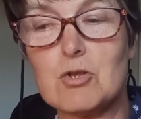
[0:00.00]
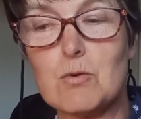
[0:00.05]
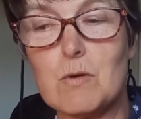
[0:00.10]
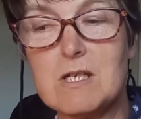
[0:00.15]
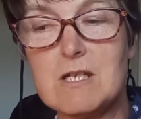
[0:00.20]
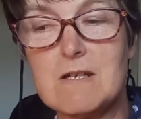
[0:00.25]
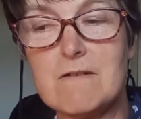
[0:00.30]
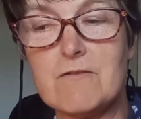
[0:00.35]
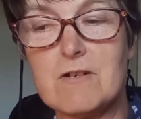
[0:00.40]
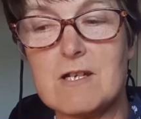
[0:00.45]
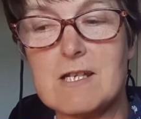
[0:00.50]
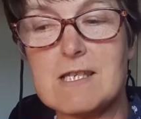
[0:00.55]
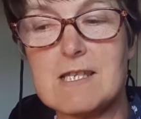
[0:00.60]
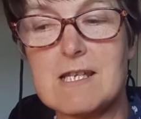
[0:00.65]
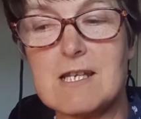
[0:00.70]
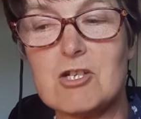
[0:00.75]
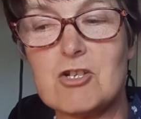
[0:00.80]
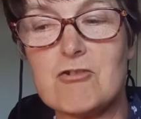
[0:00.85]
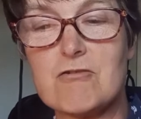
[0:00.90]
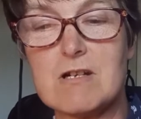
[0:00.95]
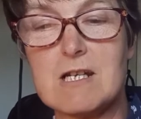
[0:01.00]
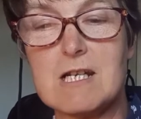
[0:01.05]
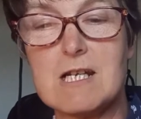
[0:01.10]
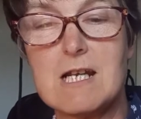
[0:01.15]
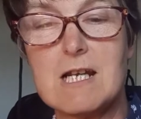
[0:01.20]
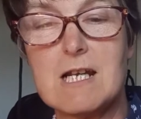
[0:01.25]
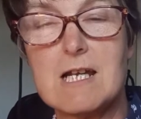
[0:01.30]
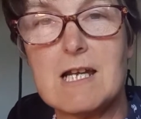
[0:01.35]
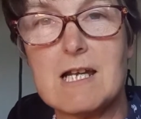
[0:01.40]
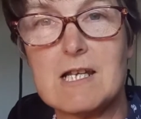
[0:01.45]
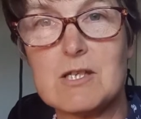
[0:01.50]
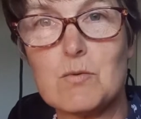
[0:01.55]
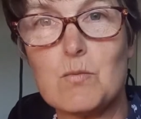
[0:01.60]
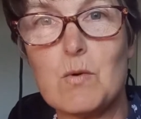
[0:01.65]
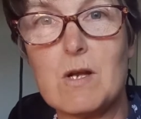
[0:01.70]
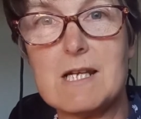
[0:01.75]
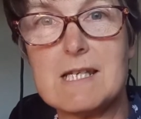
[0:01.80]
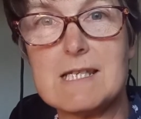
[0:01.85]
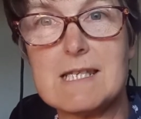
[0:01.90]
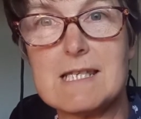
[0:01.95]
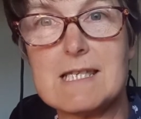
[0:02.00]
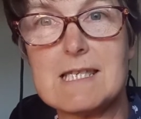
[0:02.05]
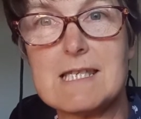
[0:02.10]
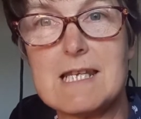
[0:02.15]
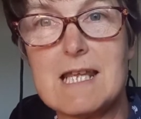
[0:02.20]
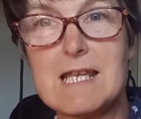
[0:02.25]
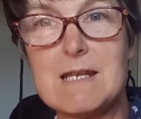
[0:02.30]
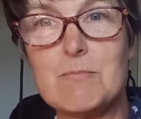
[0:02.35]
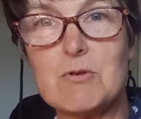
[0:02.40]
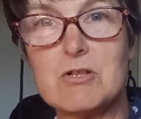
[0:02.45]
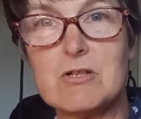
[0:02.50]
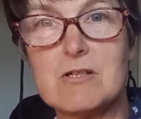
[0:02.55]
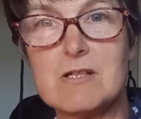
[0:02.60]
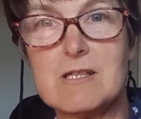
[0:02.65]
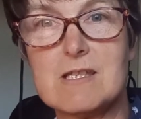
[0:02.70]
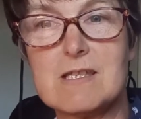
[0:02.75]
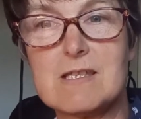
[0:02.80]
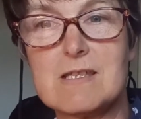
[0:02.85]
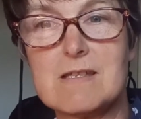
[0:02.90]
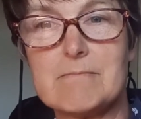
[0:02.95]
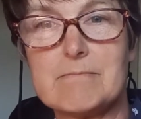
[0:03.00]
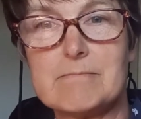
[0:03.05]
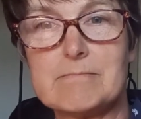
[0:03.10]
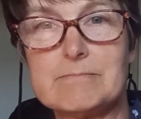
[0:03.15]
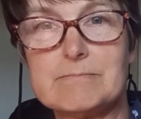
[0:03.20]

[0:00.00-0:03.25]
21st century as well as its neighbourhoods.